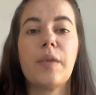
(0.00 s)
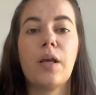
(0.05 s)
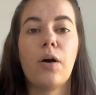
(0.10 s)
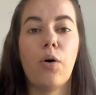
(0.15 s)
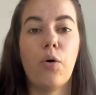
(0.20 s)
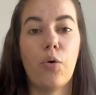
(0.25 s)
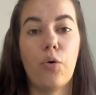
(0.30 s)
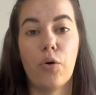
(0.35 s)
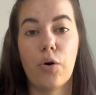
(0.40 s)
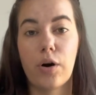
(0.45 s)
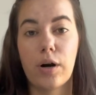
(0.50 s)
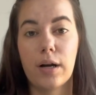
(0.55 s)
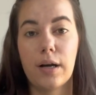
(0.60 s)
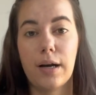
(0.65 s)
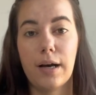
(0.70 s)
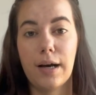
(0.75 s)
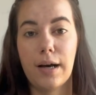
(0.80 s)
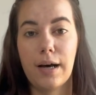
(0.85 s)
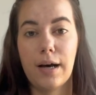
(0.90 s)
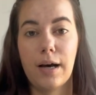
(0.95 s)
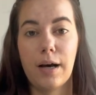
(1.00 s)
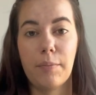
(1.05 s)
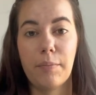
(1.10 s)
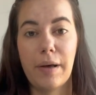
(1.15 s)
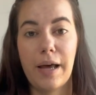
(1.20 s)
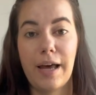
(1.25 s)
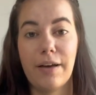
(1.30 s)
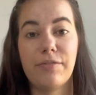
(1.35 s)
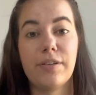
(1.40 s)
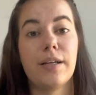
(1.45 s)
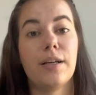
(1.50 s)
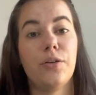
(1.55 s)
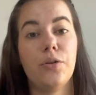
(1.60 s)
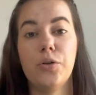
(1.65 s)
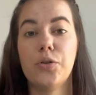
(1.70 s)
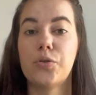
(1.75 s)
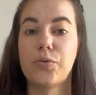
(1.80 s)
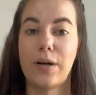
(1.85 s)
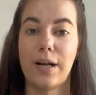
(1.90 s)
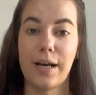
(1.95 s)
Or having a
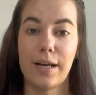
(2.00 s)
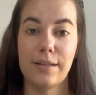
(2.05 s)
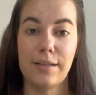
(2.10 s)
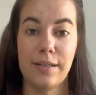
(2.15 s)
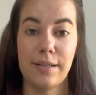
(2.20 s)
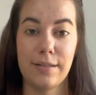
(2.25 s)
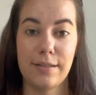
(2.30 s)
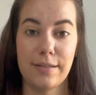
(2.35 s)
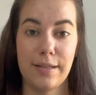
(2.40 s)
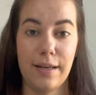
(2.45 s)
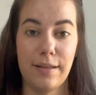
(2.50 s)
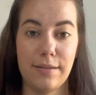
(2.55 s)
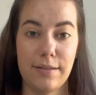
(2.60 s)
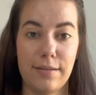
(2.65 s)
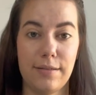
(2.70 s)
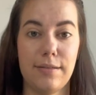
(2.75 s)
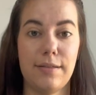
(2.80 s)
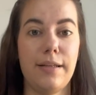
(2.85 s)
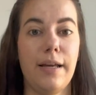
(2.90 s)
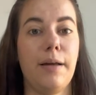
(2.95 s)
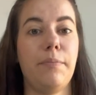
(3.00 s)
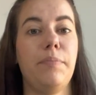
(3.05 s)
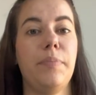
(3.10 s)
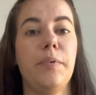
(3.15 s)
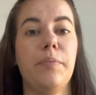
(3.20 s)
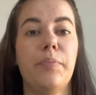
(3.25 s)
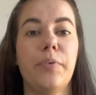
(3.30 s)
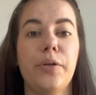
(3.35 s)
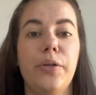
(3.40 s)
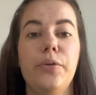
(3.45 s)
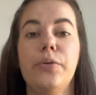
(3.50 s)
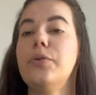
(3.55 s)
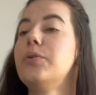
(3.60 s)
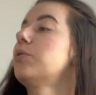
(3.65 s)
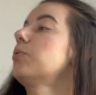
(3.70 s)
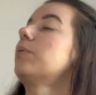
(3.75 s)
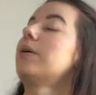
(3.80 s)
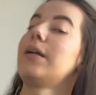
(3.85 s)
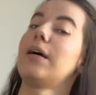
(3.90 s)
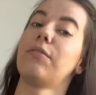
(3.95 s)
neutralizing sentence that people
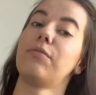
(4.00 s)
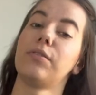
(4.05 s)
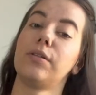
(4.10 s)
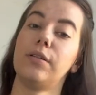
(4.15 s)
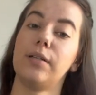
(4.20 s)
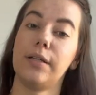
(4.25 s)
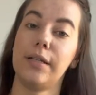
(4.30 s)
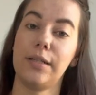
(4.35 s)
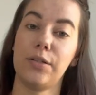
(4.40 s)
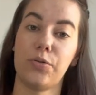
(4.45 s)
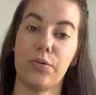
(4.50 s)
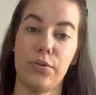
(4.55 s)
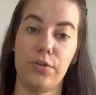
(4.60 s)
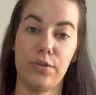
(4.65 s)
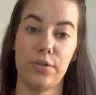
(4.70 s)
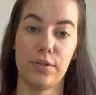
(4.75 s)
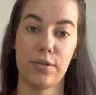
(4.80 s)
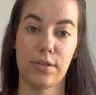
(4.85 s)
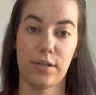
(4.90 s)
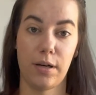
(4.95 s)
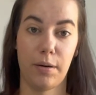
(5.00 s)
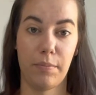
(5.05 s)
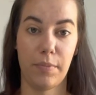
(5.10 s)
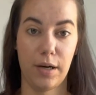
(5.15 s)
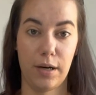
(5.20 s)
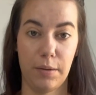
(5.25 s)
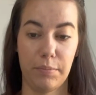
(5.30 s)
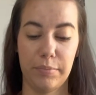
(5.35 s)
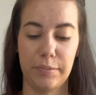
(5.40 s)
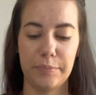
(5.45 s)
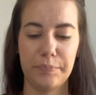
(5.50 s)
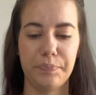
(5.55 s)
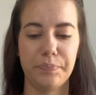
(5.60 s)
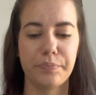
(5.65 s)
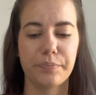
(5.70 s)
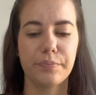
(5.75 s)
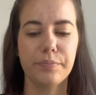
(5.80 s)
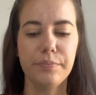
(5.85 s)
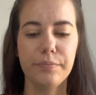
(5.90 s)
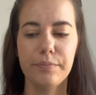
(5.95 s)
use whenever the intrusions come up.
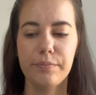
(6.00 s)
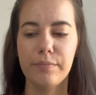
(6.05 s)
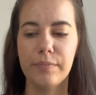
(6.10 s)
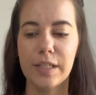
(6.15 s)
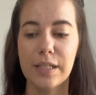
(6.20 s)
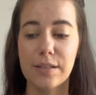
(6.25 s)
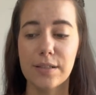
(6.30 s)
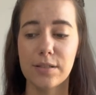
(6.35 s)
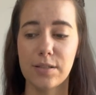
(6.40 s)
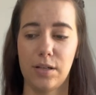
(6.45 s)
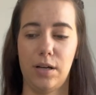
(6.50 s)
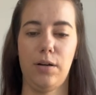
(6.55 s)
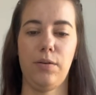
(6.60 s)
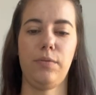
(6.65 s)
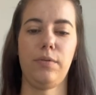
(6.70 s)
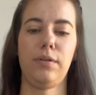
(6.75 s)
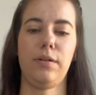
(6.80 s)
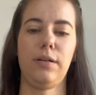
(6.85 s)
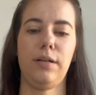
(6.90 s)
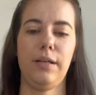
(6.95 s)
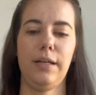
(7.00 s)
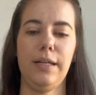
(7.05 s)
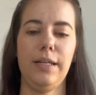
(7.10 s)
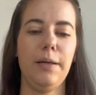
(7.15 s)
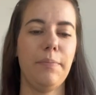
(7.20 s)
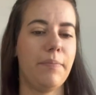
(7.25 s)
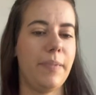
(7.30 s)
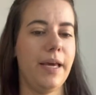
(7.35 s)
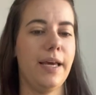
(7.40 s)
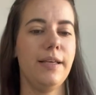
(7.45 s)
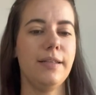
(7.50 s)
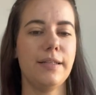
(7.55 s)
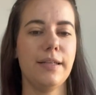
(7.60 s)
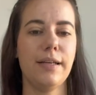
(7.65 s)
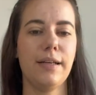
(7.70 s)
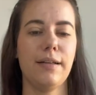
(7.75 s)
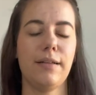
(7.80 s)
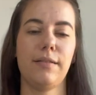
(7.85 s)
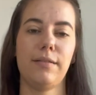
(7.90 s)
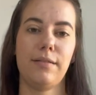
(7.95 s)
So in the
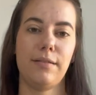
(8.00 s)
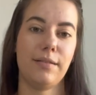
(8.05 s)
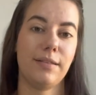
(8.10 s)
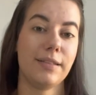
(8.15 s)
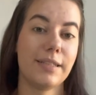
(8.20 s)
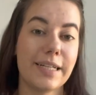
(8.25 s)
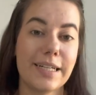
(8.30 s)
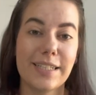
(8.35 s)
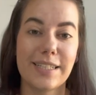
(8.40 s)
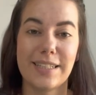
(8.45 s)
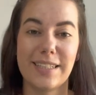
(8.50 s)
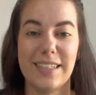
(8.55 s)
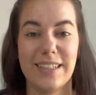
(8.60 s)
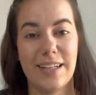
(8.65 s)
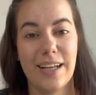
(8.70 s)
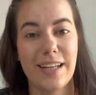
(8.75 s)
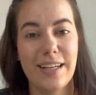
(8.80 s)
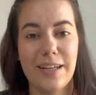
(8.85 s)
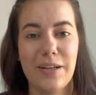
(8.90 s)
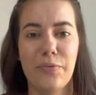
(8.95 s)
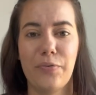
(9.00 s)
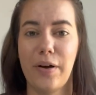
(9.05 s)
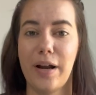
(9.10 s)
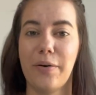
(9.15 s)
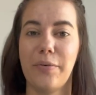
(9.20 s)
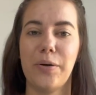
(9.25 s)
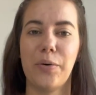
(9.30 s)
basic, there's nothing very